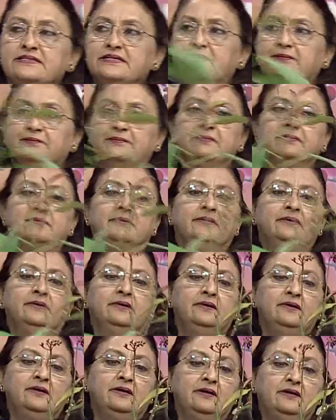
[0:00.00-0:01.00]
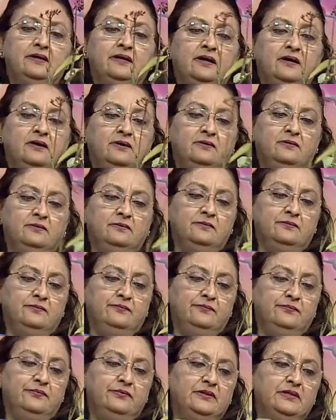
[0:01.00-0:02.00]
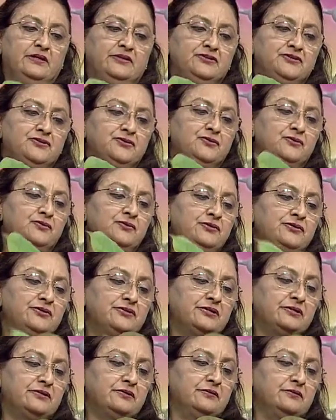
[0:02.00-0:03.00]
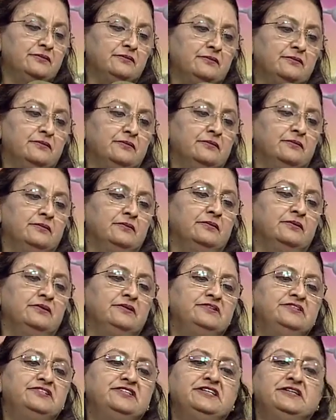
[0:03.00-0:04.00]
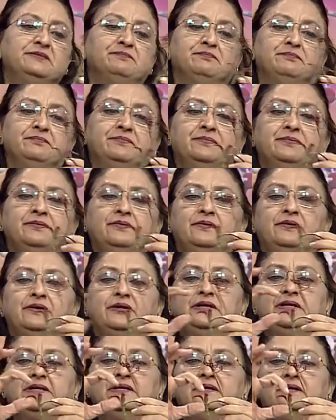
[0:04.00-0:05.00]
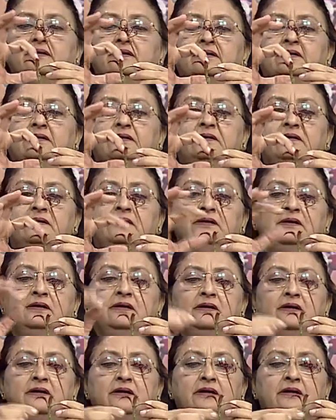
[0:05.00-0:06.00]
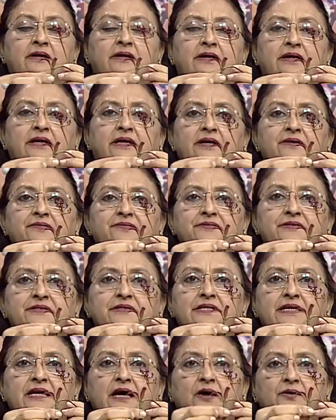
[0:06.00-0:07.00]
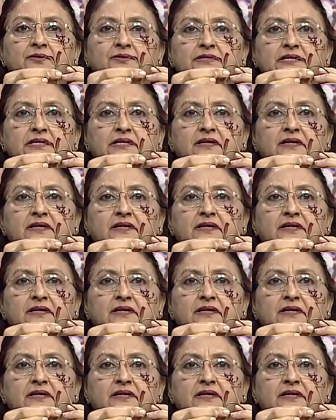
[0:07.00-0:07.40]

stem now the shoot tip here gives the outer